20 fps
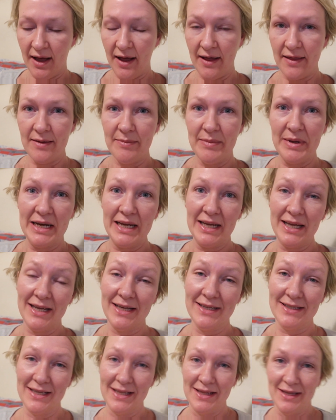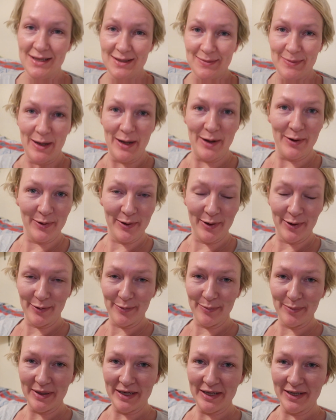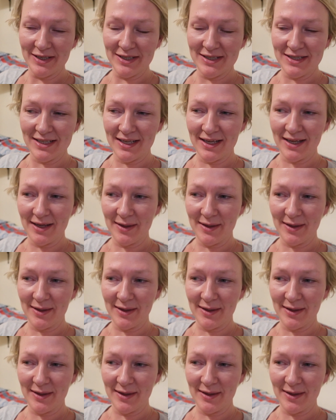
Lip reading: At the minute, he's in the spare room because